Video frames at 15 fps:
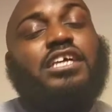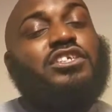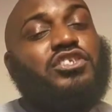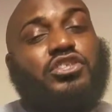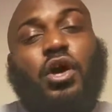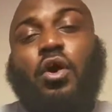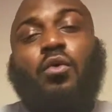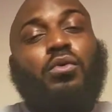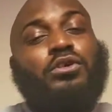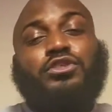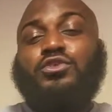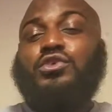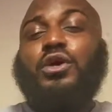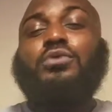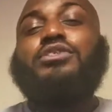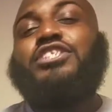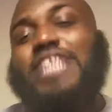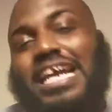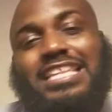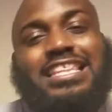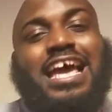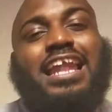So I want you to go
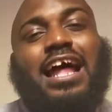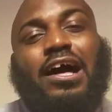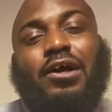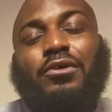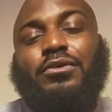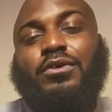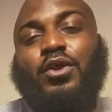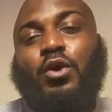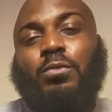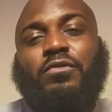check that out, you know,